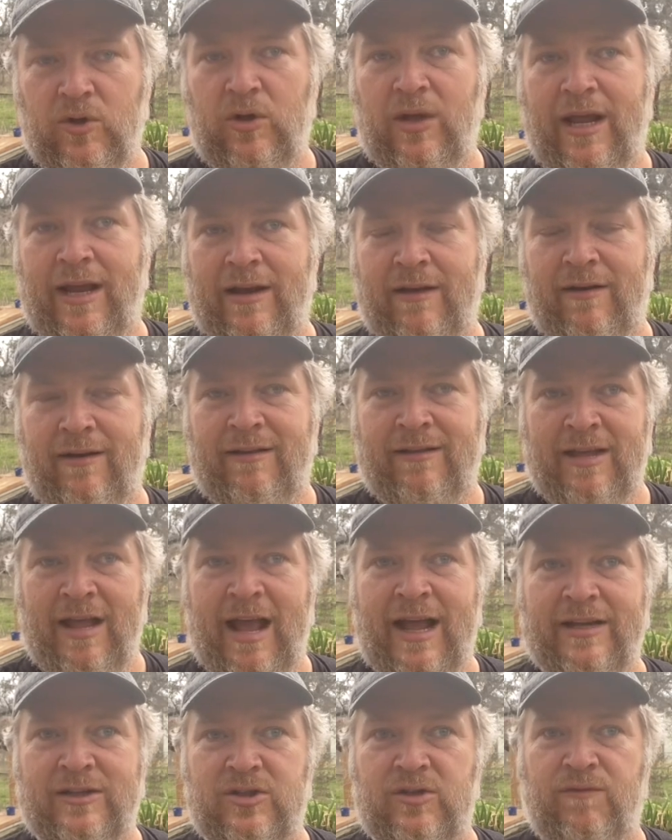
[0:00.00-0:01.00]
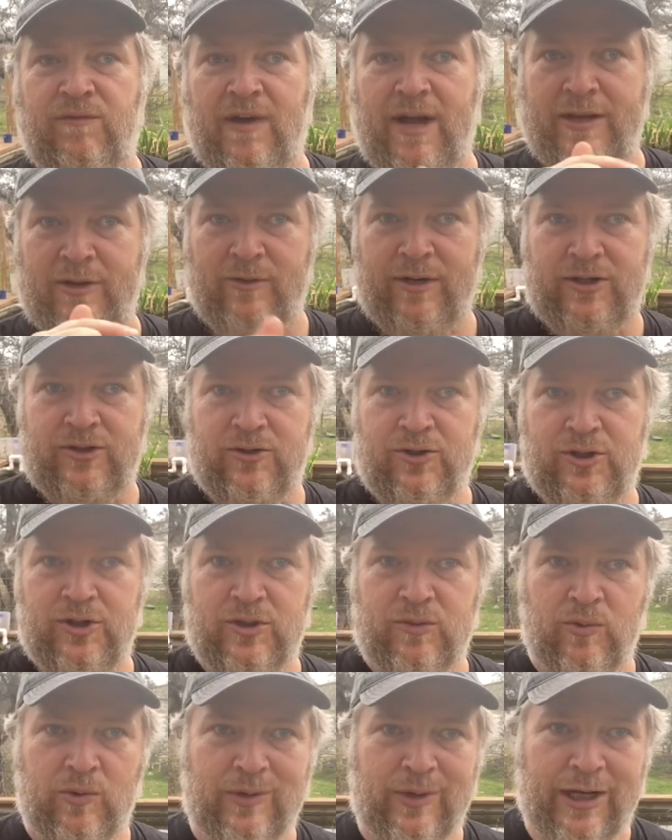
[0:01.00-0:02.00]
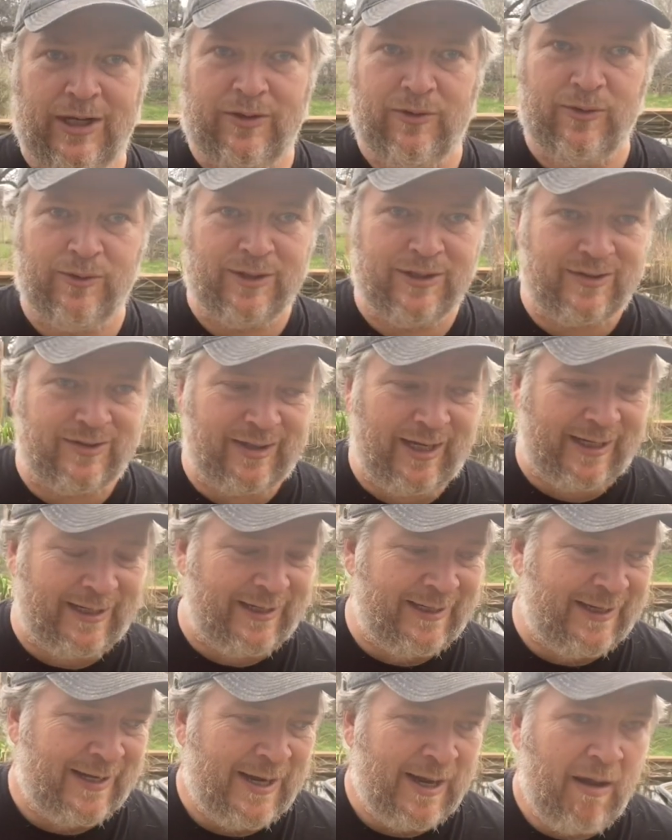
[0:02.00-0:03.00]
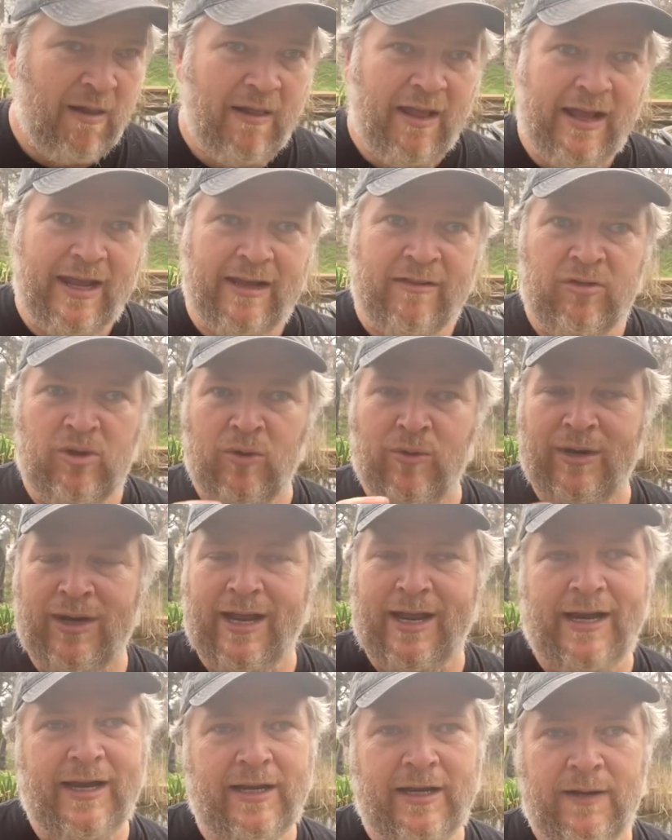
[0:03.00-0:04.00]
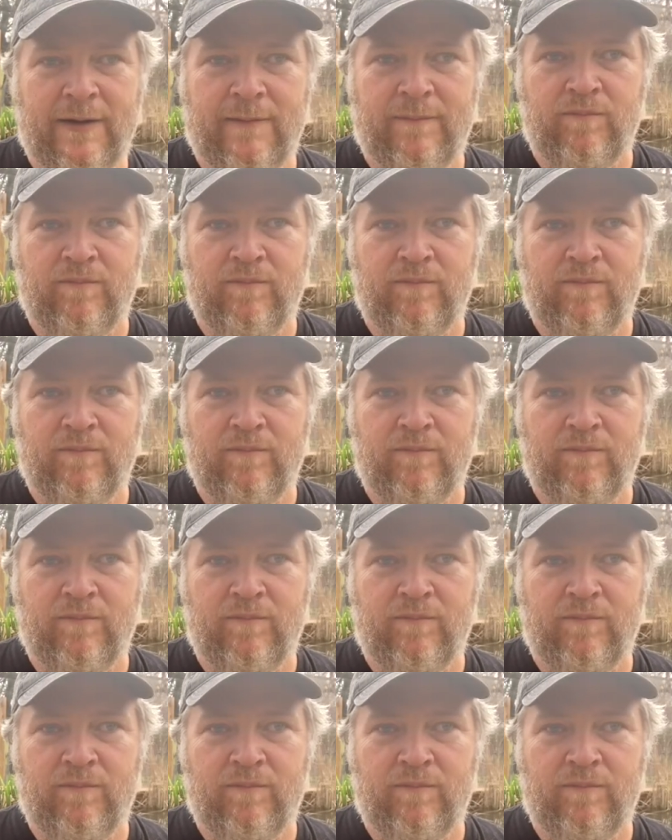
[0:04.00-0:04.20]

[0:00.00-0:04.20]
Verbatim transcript: and hence phytoestrogens, we'll get into it in a second, into an egg.